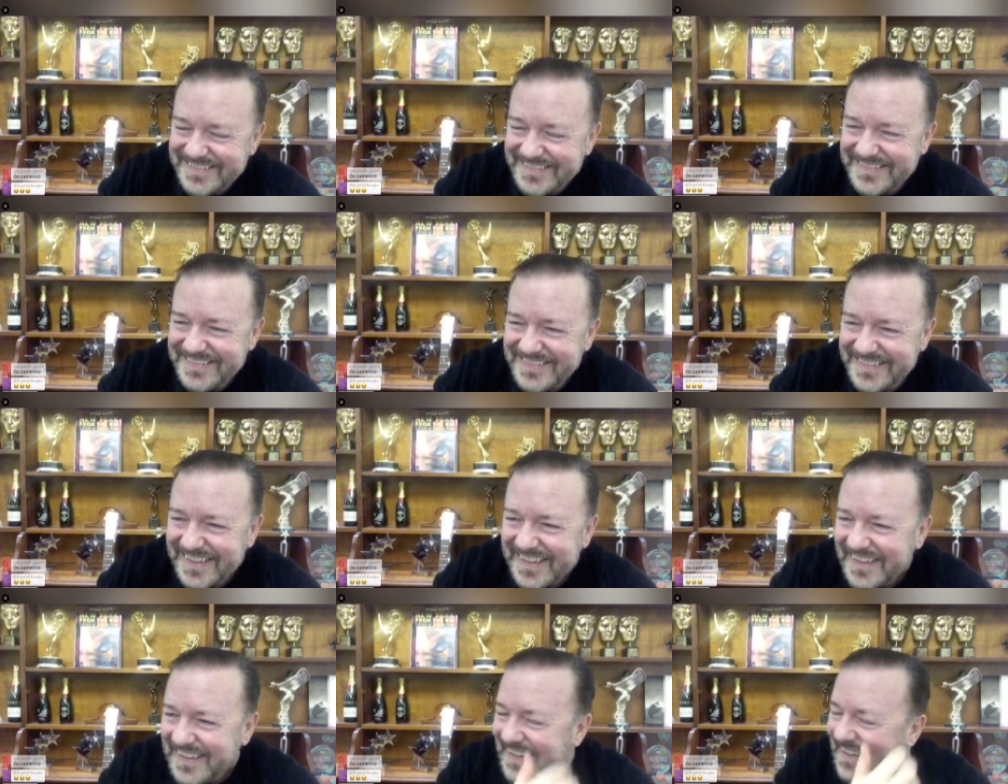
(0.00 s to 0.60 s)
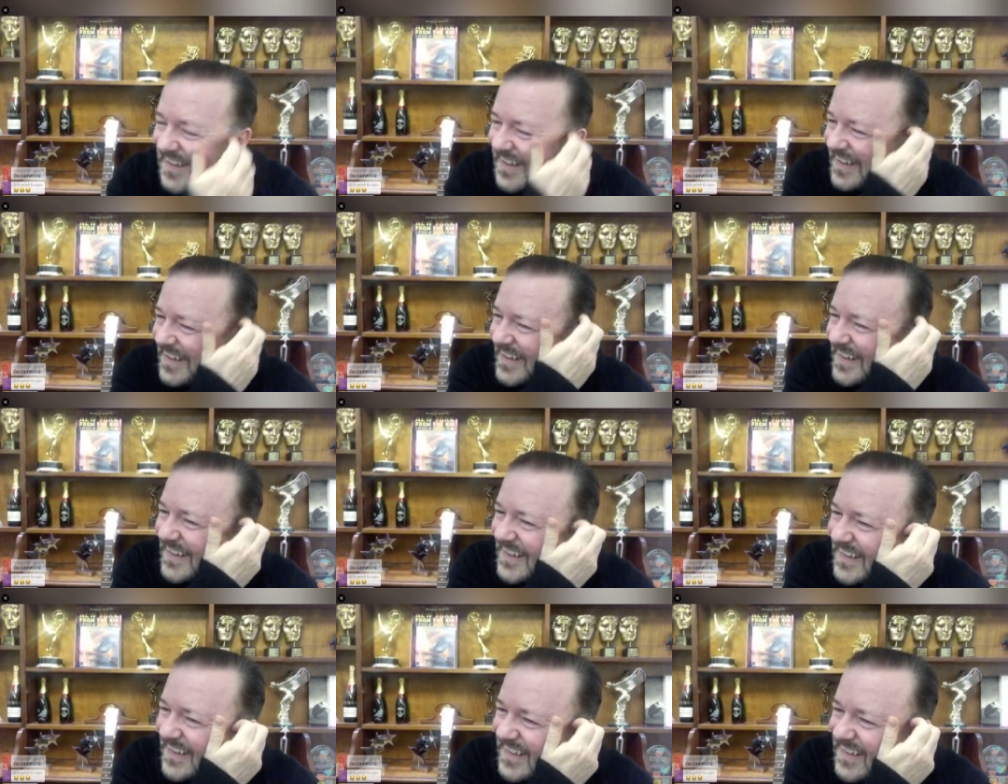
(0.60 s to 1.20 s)

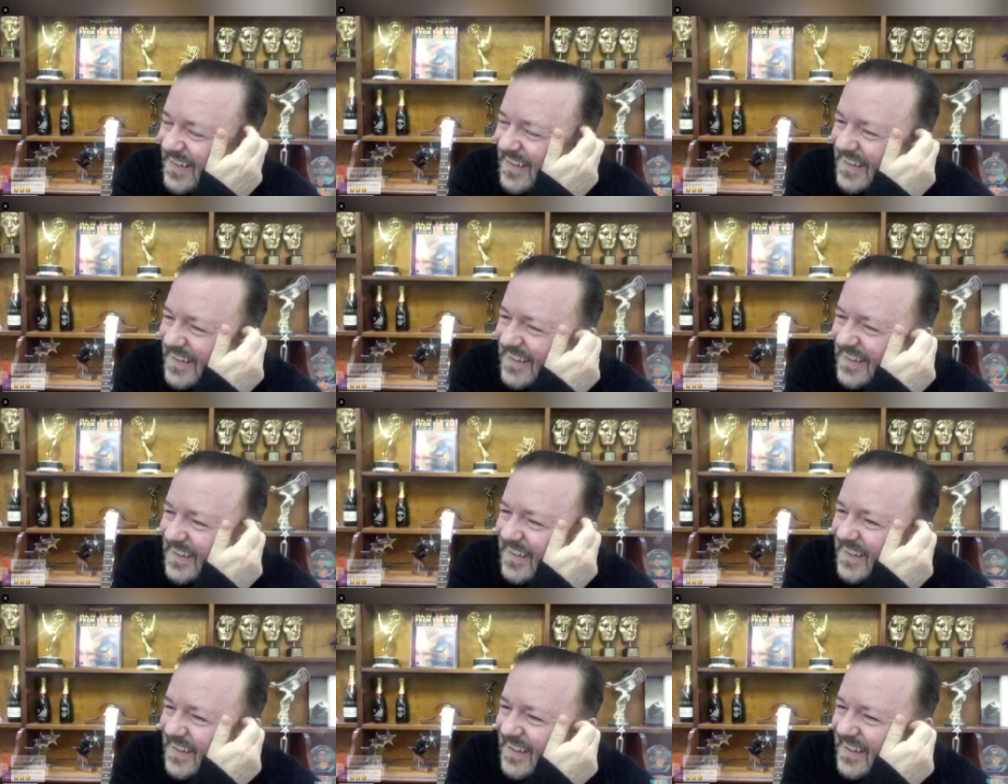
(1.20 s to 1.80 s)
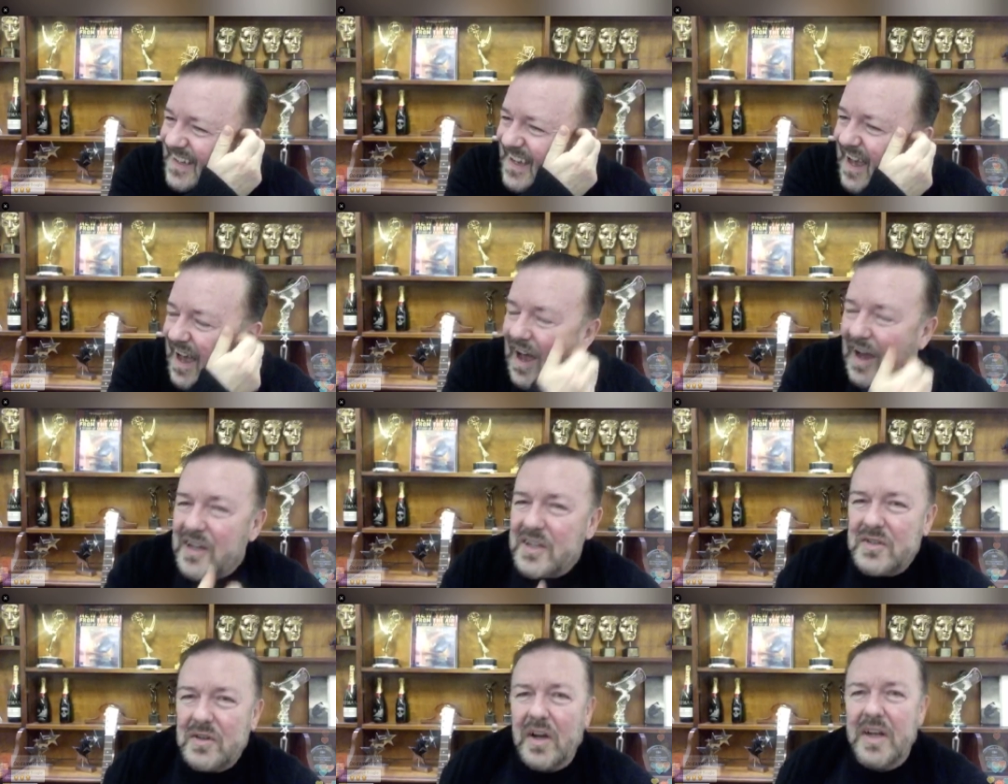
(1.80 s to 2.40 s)
I
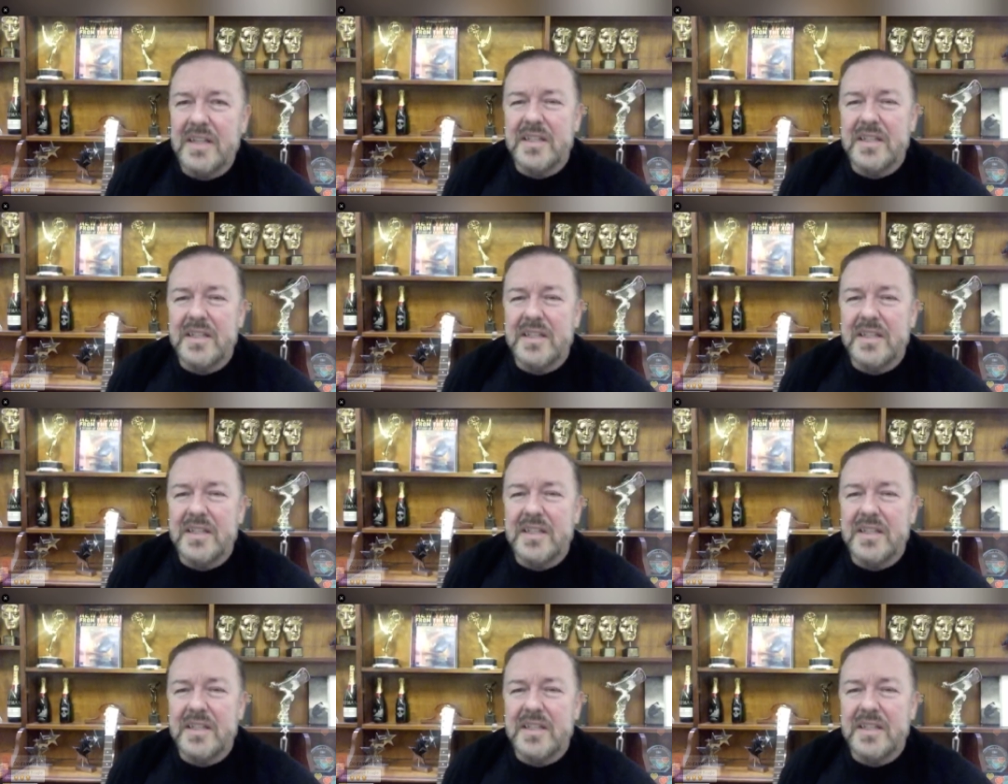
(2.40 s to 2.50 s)
tried